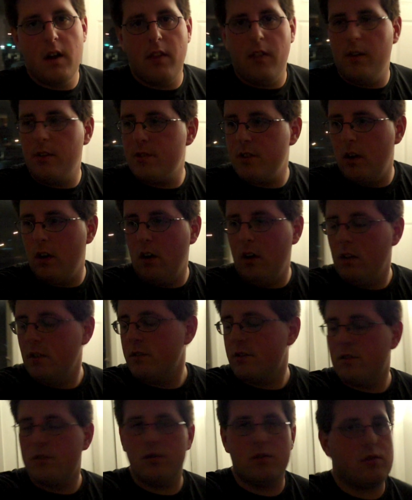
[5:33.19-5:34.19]
There's
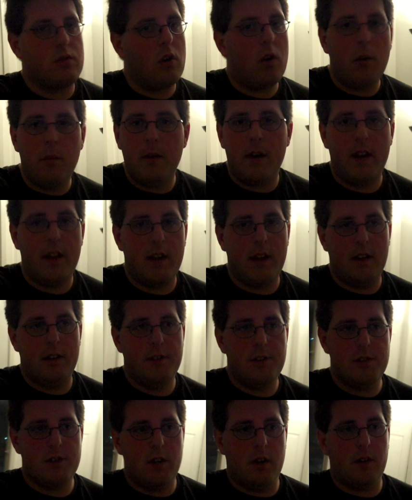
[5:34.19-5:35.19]
so many
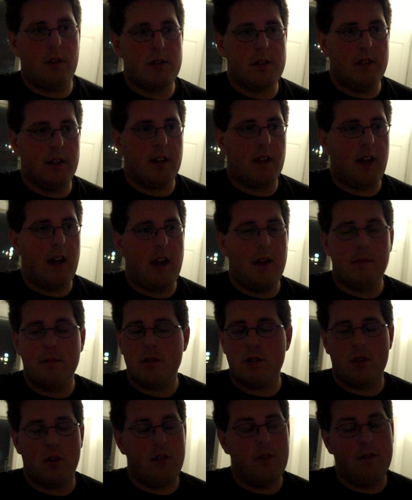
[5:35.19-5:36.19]
hidden jokes in the game,
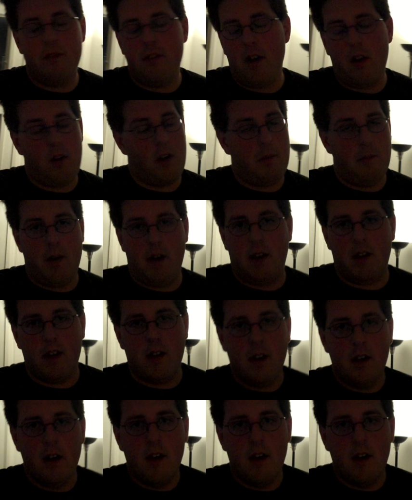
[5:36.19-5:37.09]
so very many.